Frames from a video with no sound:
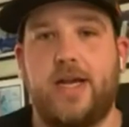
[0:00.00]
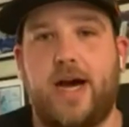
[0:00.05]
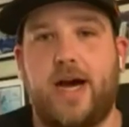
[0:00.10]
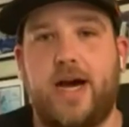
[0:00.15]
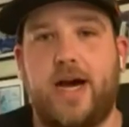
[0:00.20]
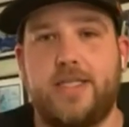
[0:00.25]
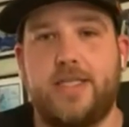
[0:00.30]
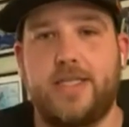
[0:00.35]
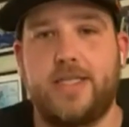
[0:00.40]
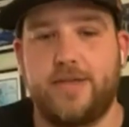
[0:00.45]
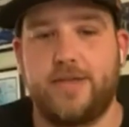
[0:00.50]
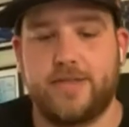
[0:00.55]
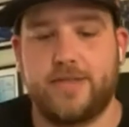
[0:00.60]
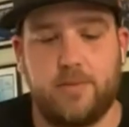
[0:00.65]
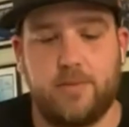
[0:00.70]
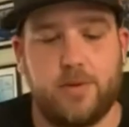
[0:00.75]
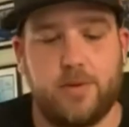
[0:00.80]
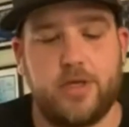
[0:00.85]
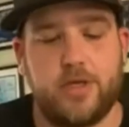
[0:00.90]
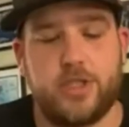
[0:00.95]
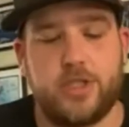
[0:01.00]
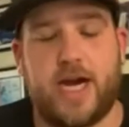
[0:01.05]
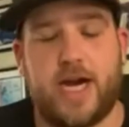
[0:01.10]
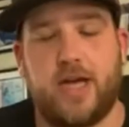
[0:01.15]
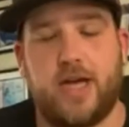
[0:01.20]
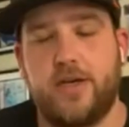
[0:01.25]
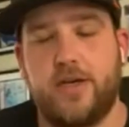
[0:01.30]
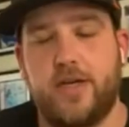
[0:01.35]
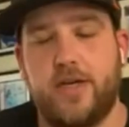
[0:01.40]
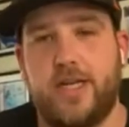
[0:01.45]
Uh, tell us a little bit about
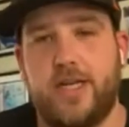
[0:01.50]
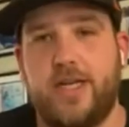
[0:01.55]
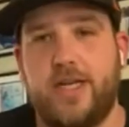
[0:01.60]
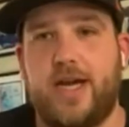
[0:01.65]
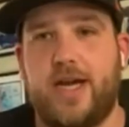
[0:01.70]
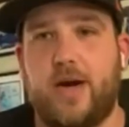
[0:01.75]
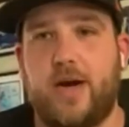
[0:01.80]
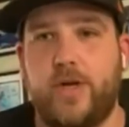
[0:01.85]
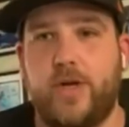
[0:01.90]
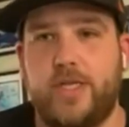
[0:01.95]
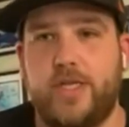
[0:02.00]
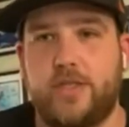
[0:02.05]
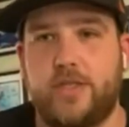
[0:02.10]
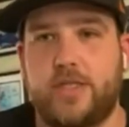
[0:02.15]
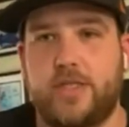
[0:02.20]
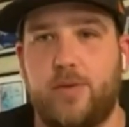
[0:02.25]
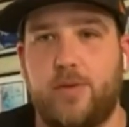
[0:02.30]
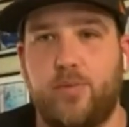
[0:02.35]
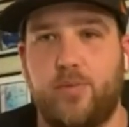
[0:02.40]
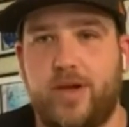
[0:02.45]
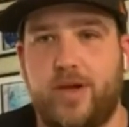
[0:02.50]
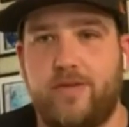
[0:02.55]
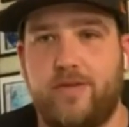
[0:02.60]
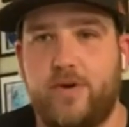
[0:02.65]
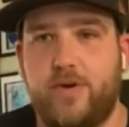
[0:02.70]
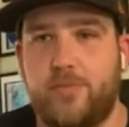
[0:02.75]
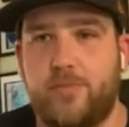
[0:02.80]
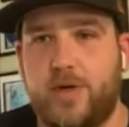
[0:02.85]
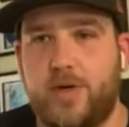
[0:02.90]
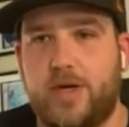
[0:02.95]
childhood and uh, when did you start playing
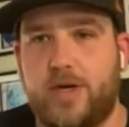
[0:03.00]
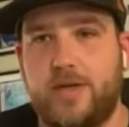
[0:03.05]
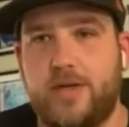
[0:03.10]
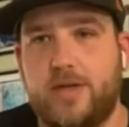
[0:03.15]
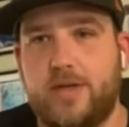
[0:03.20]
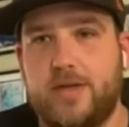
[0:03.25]
football?